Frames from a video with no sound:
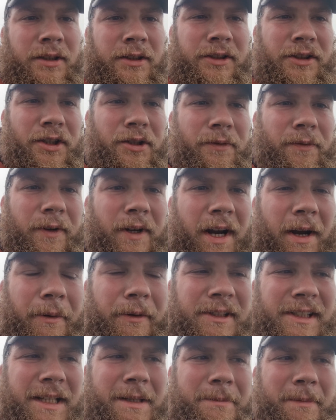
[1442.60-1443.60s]
2-3
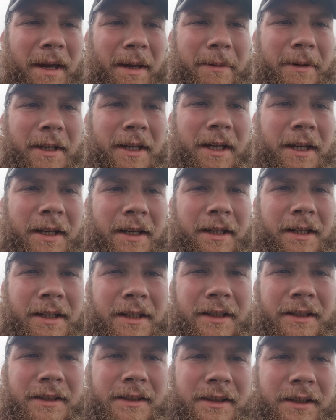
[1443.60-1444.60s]
hours in maybe,
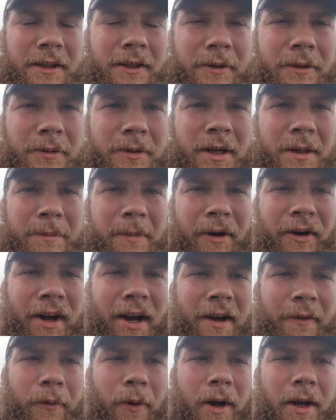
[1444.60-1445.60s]
so about
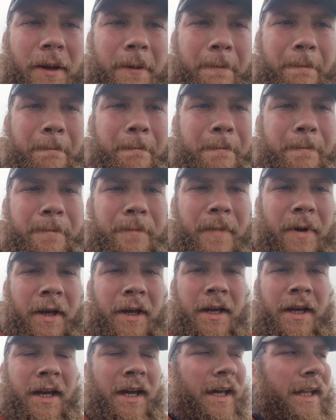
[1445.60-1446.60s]
halfway.
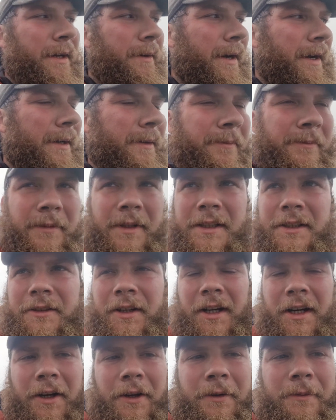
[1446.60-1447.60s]
Anyway, let's
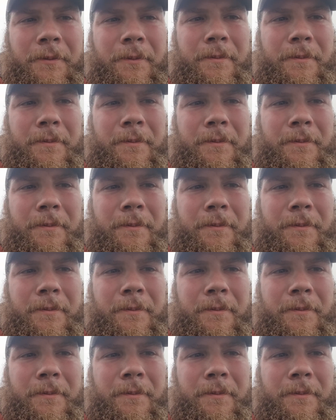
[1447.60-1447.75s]
crack on.